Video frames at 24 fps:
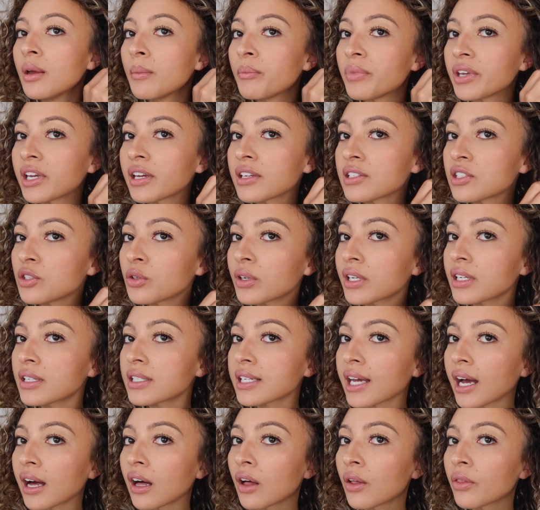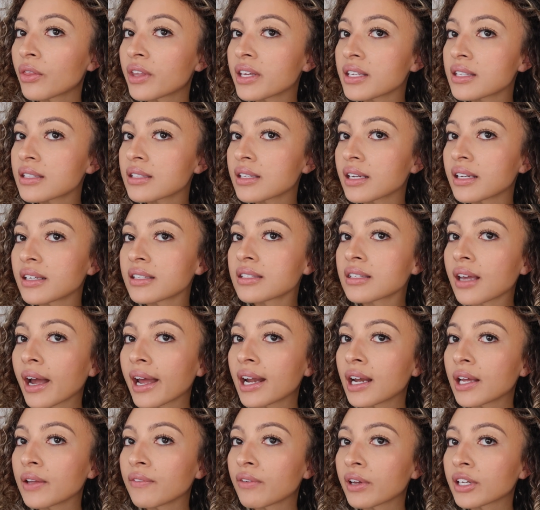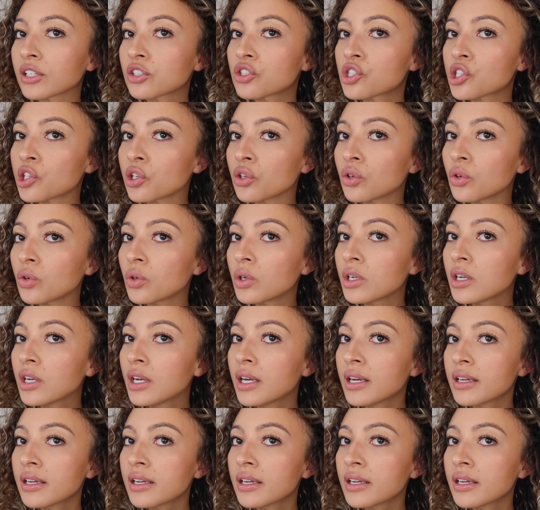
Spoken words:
because you can tell this is kind of like two